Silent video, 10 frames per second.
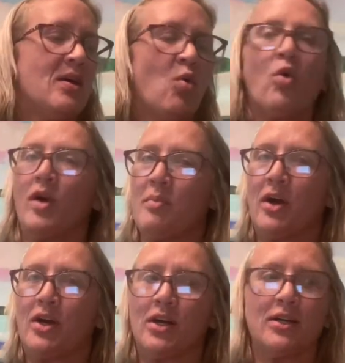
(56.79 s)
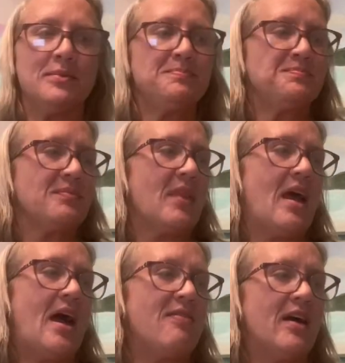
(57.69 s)
or a marker,
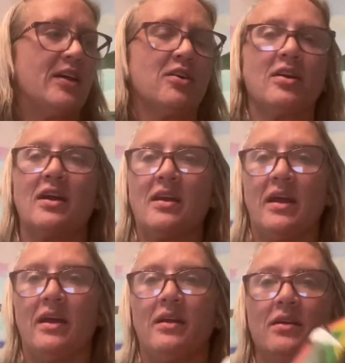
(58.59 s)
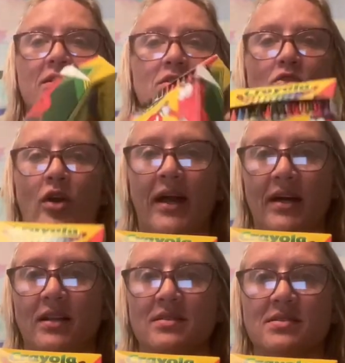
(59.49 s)
and then you're gonna need
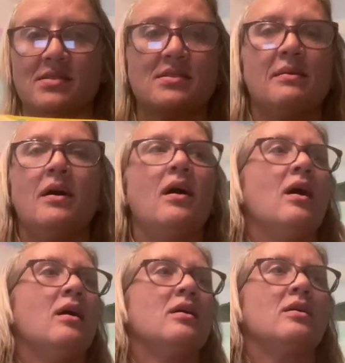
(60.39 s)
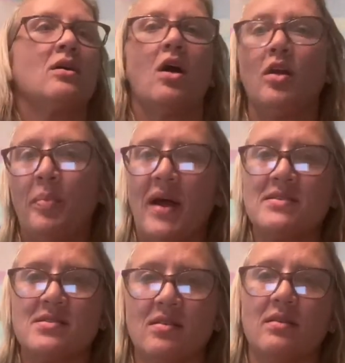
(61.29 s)
crayons, color
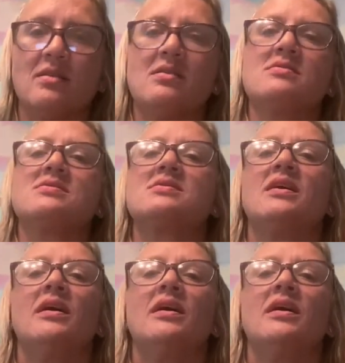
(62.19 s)
pencils,